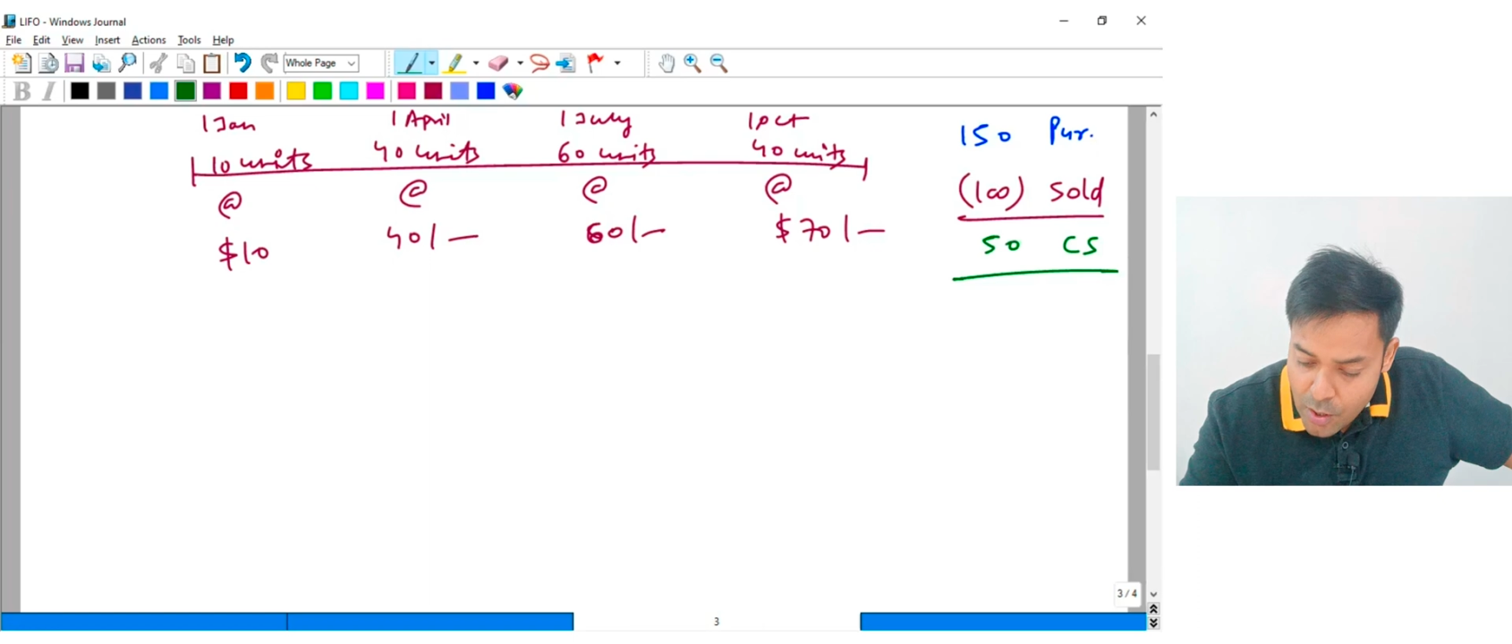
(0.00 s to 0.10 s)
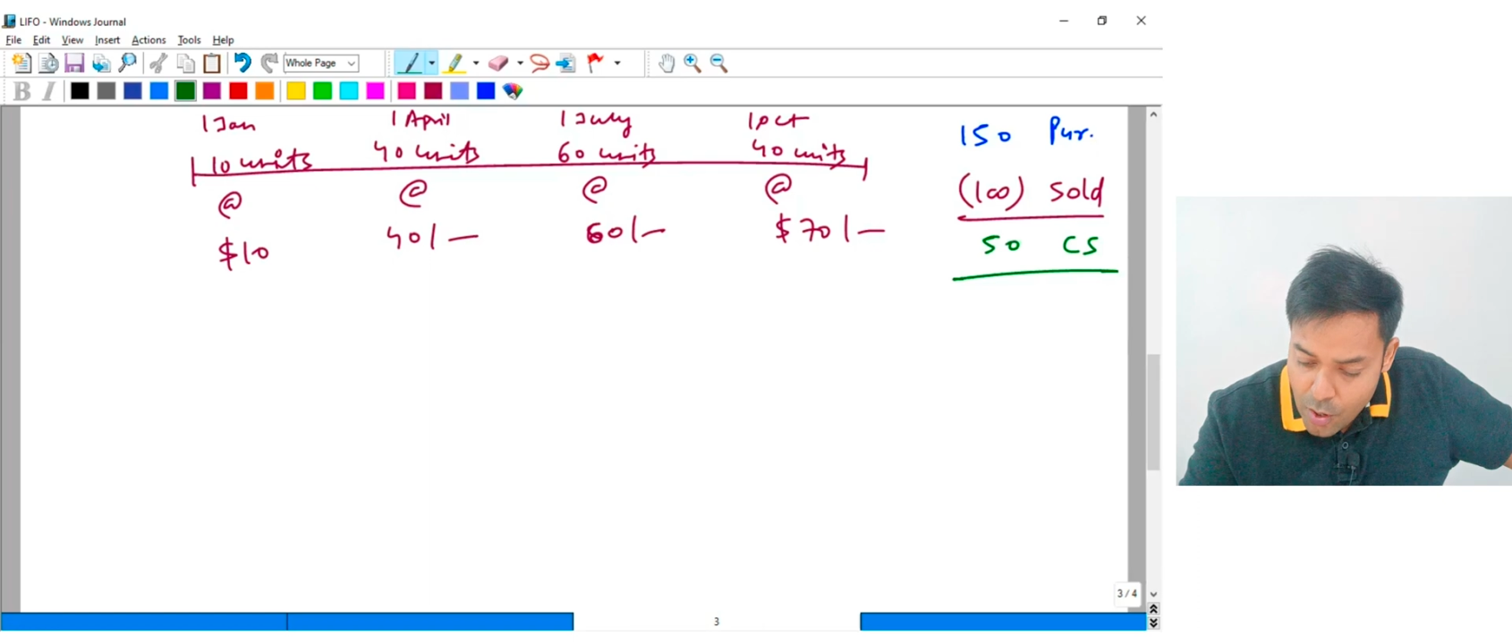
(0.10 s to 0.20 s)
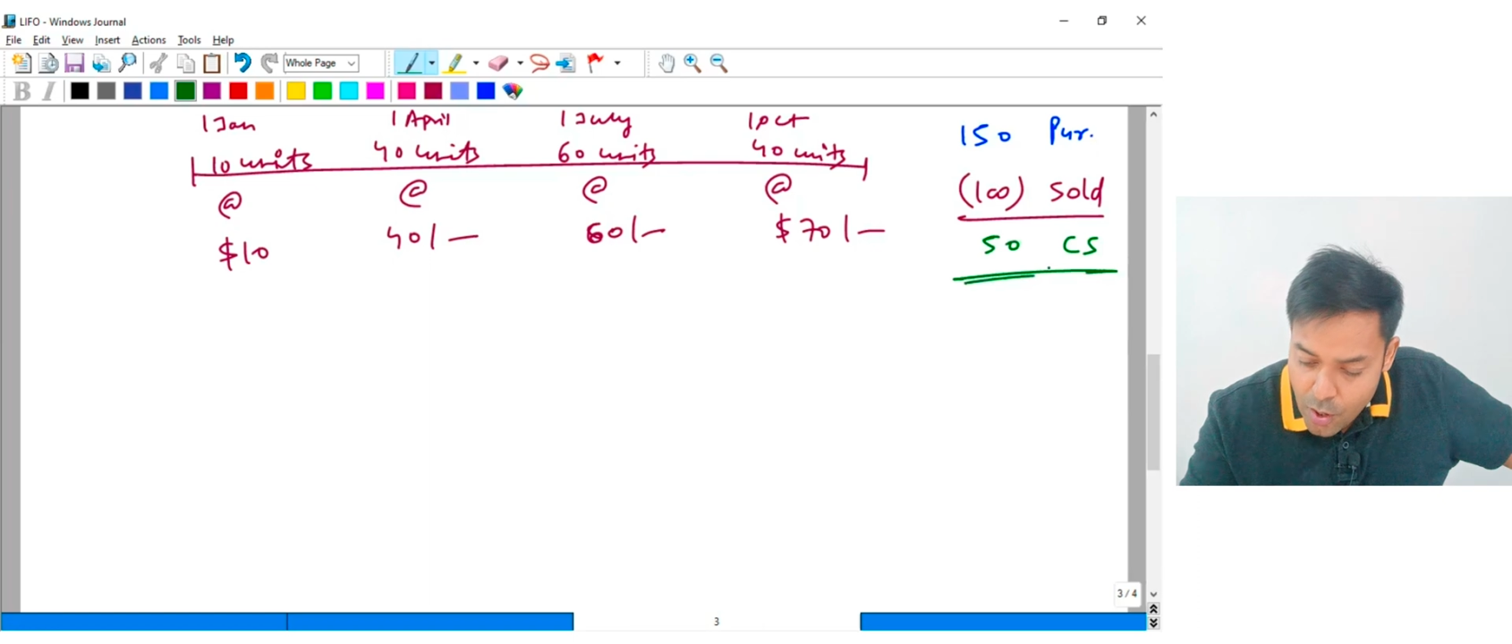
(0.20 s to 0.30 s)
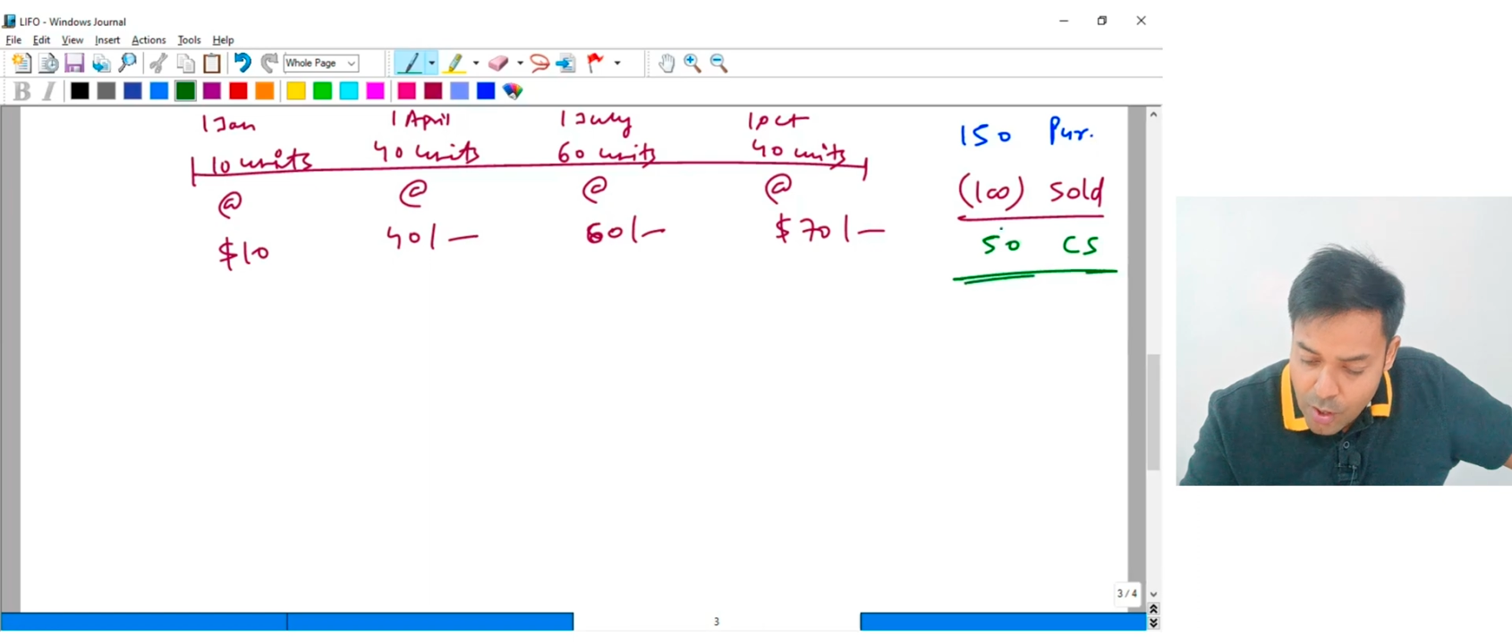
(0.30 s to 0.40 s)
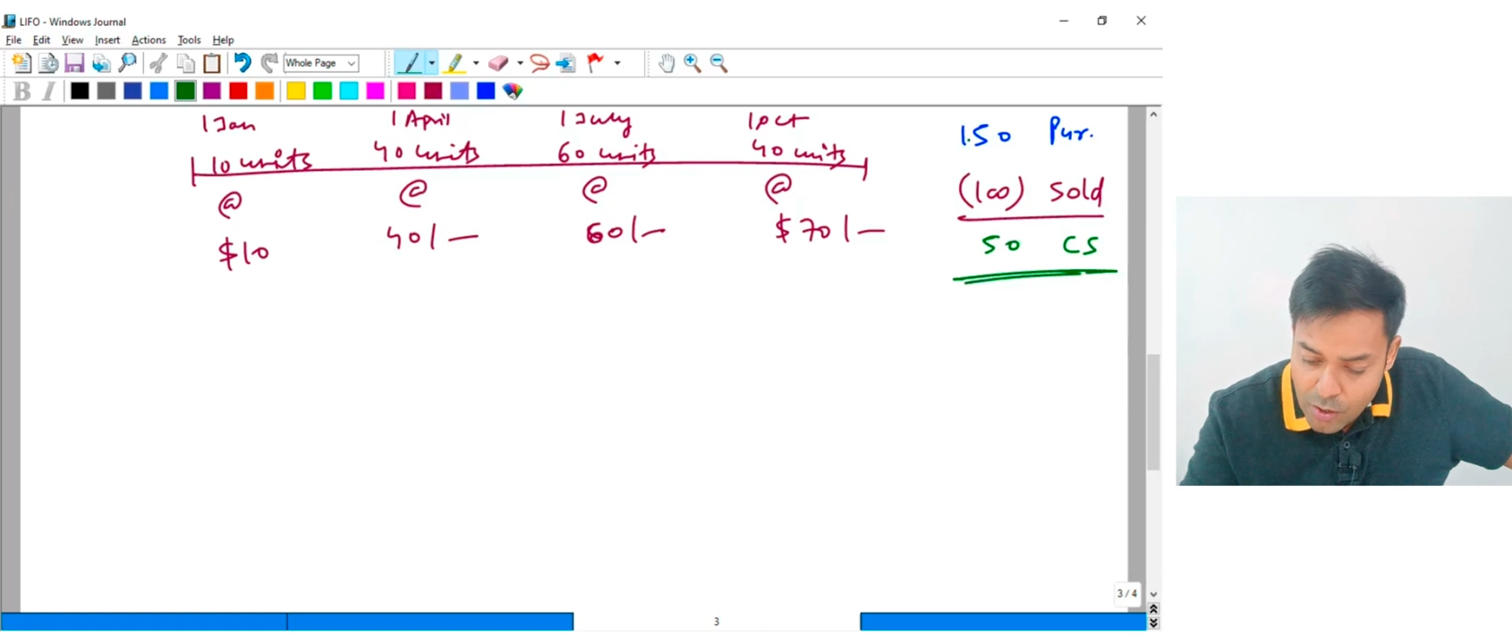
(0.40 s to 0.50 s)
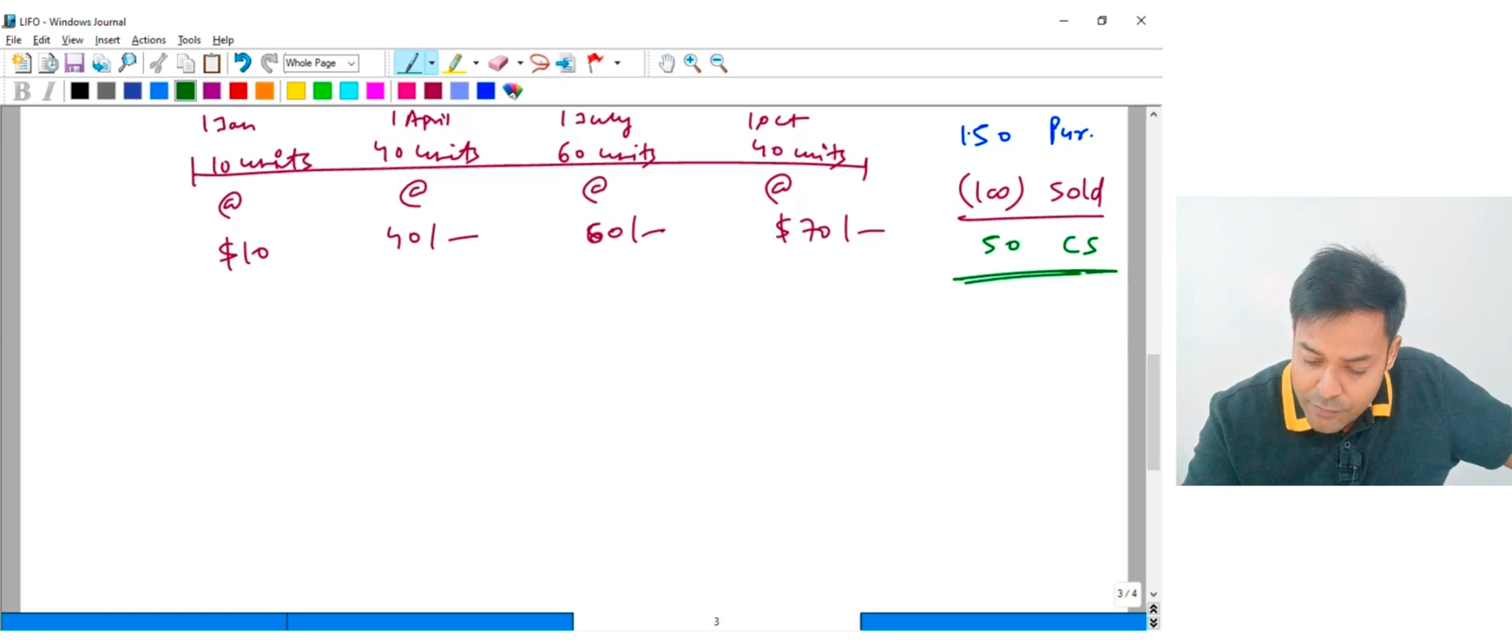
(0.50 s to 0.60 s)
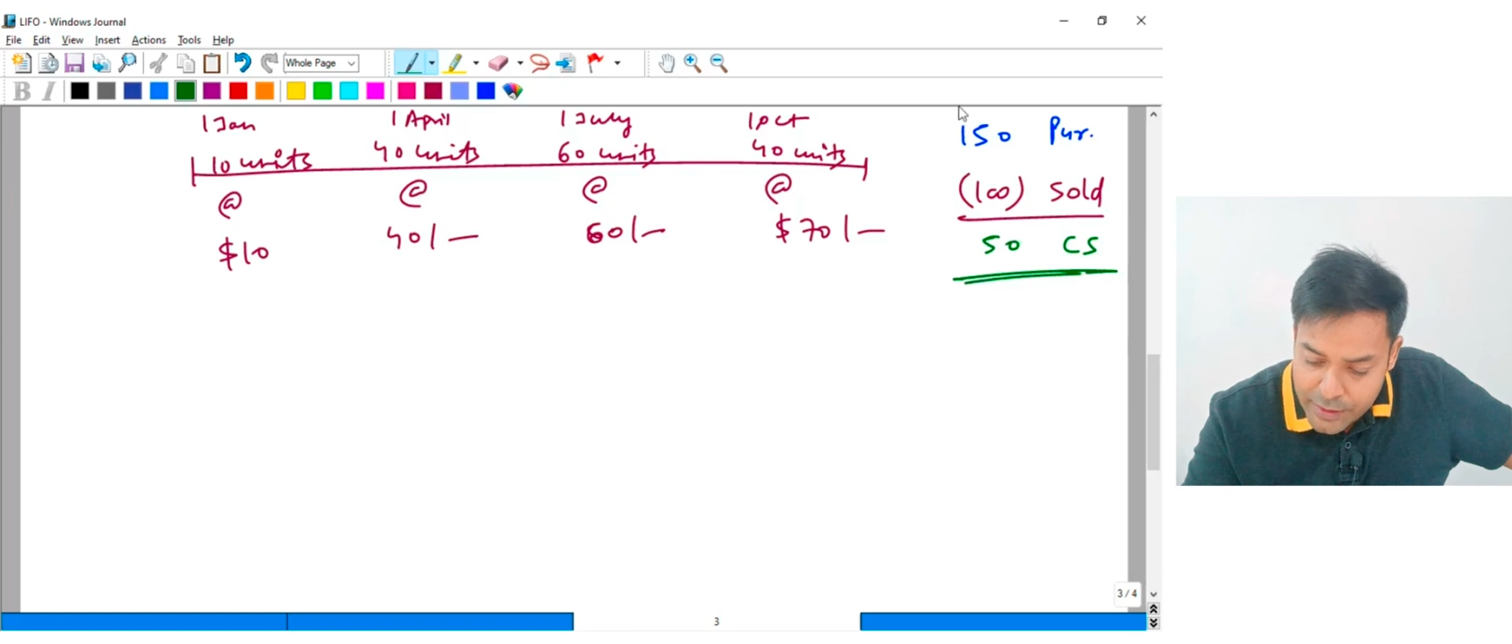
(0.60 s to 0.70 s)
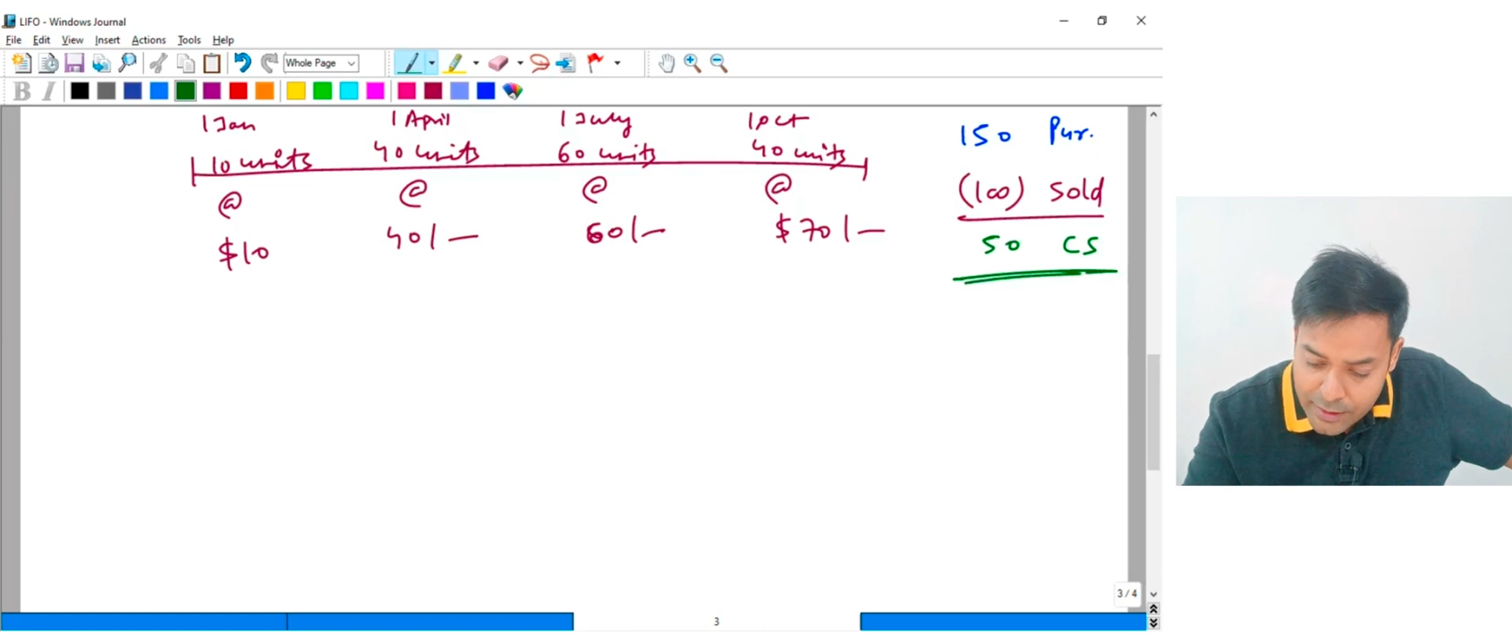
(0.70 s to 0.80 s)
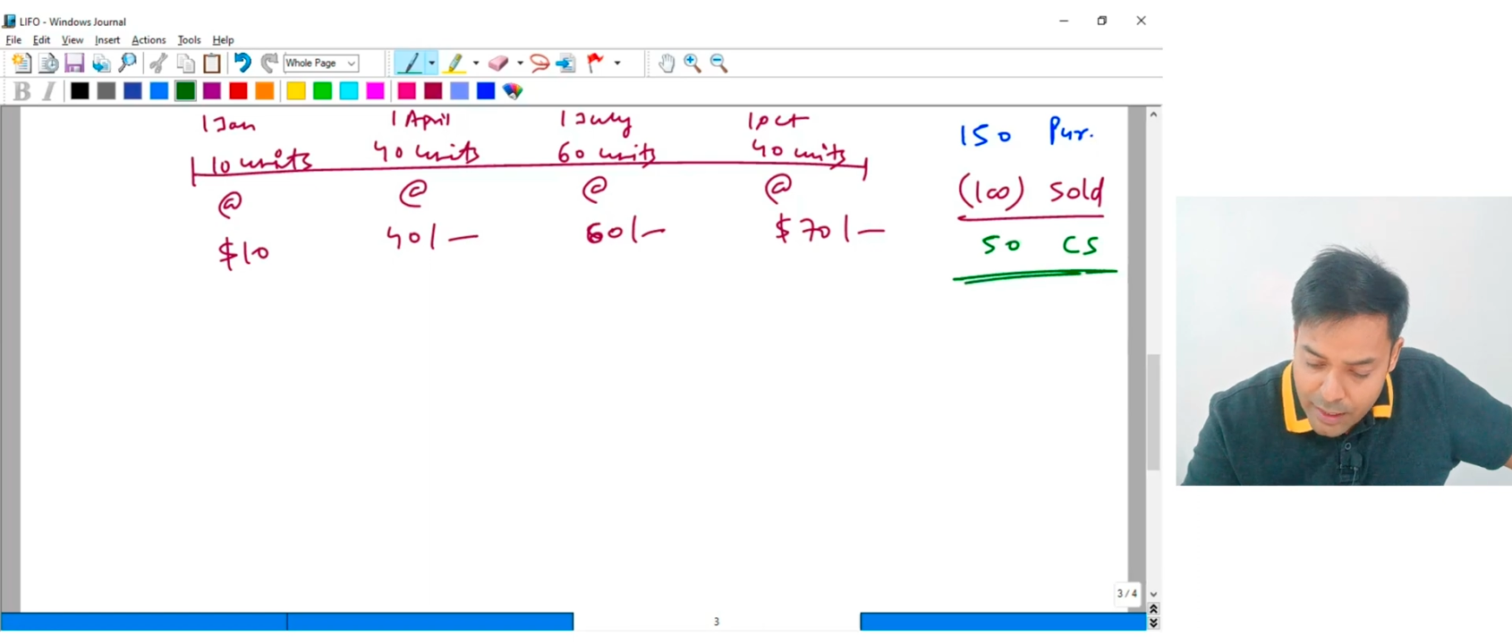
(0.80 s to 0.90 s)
All of it